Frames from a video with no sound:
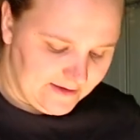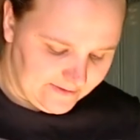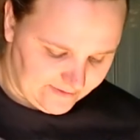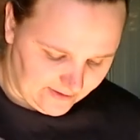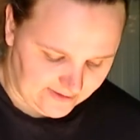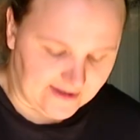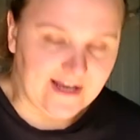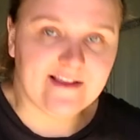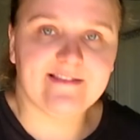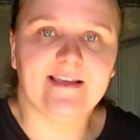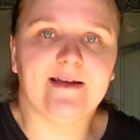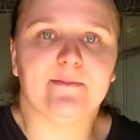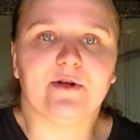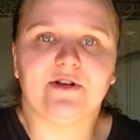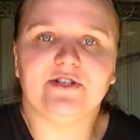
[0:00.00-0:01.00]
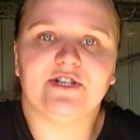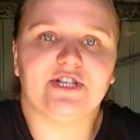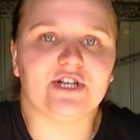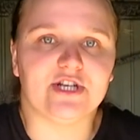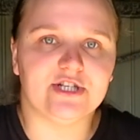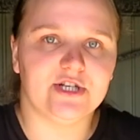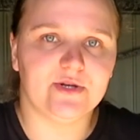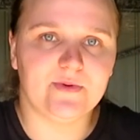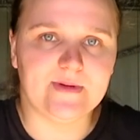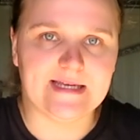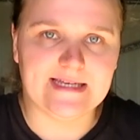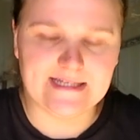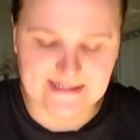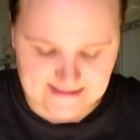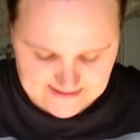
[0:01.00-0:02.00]
So the next thing I'm going to show you
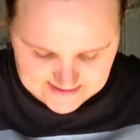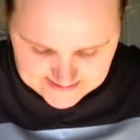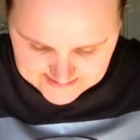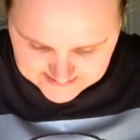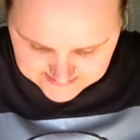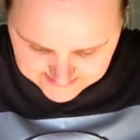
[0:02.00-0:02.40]
is